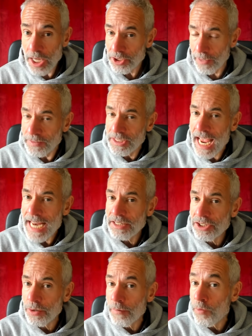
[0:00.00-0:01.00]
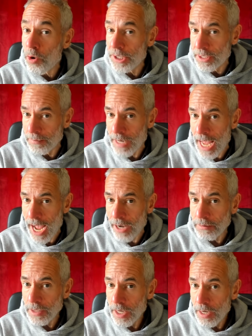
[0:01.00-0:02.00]
So I tend to avoid them
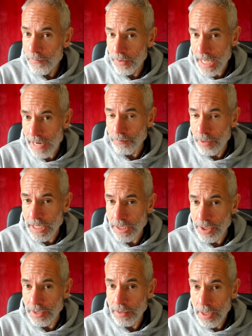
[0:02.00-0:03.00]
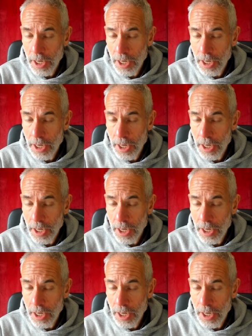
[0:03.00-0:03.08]
now for that reason.